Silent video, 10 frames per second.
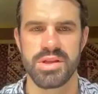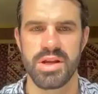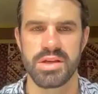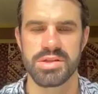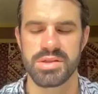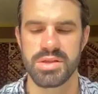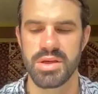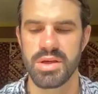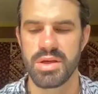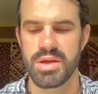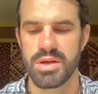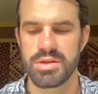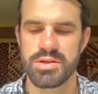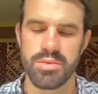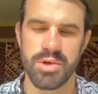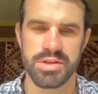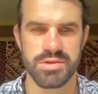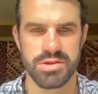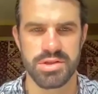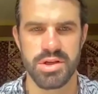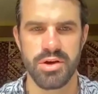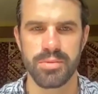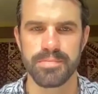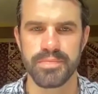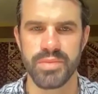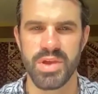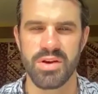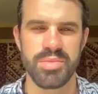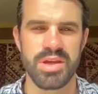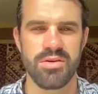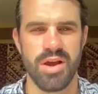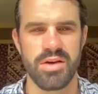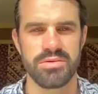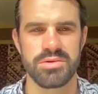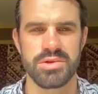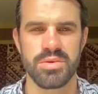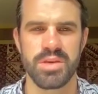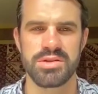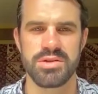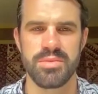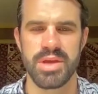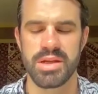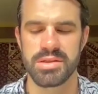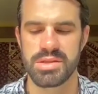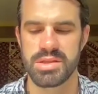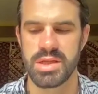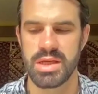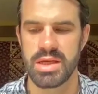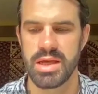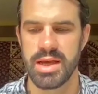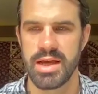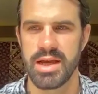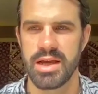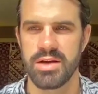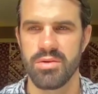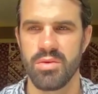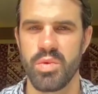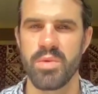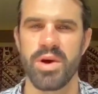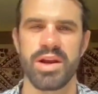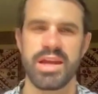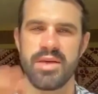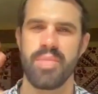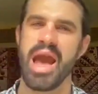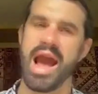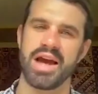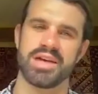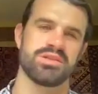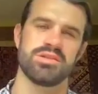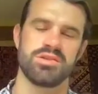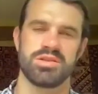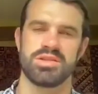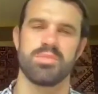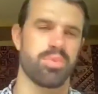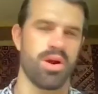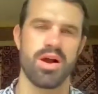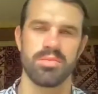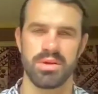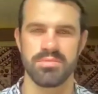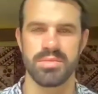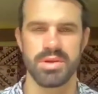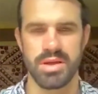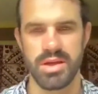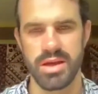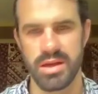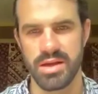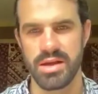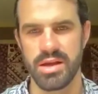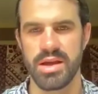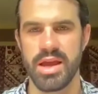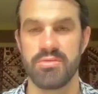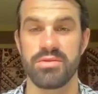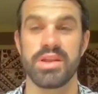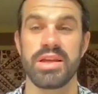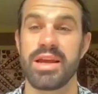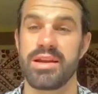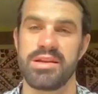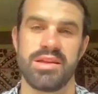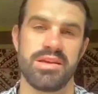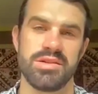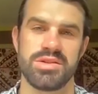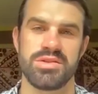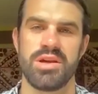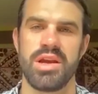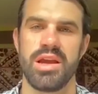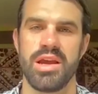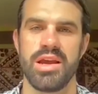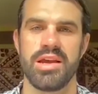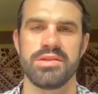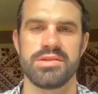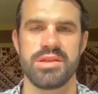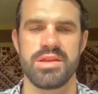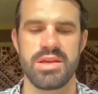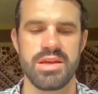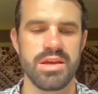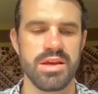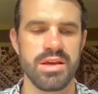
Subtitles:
in the next 2 months or so, that'll be around 22 minutes. We want to get past just the problem and really get into the history and the